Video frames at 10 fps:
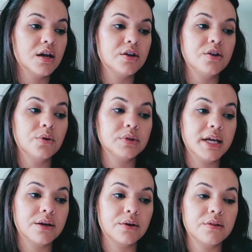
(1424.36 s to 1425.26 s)
no
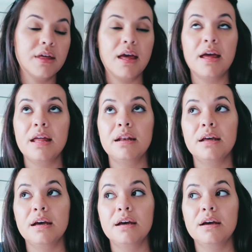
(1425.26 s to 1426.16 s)
later
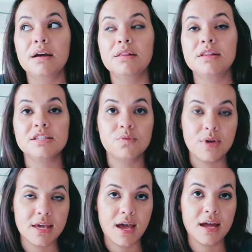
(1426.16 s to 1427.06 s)
than this
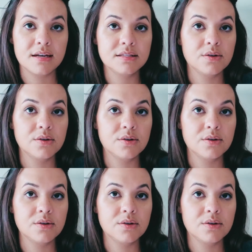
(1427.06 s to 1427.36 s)
weekend.